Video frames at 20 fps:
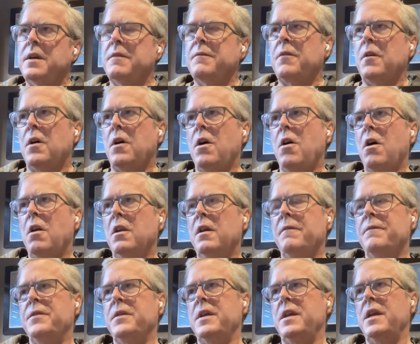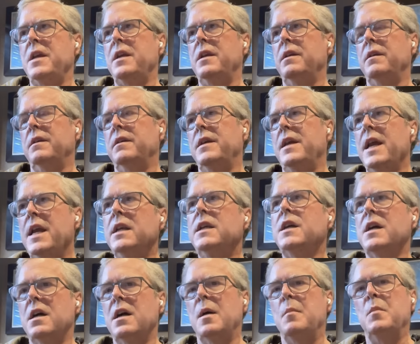of all of the
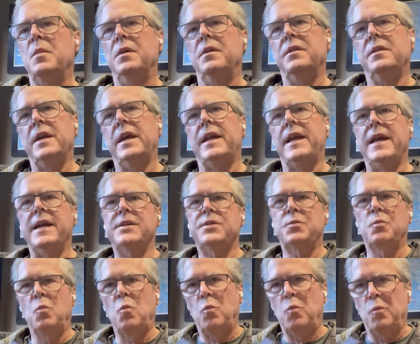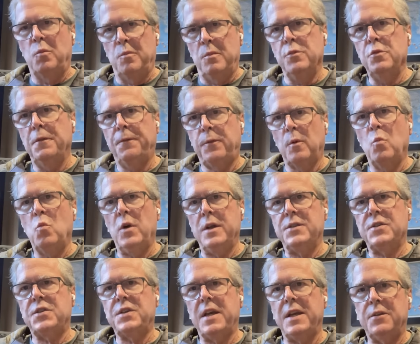income that has moved from
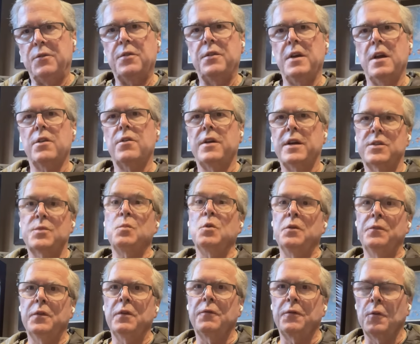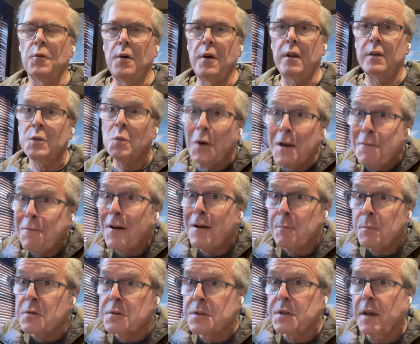one state to the other has moved to Florida.
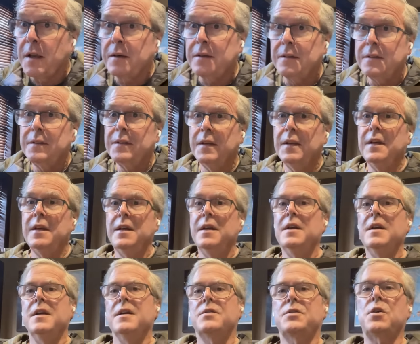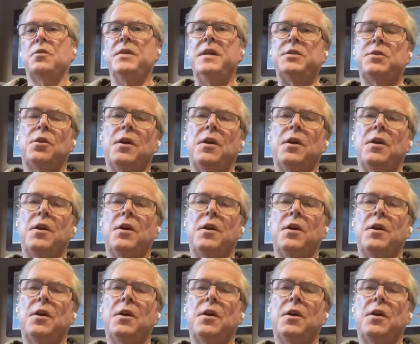25%. Mm-hmm. So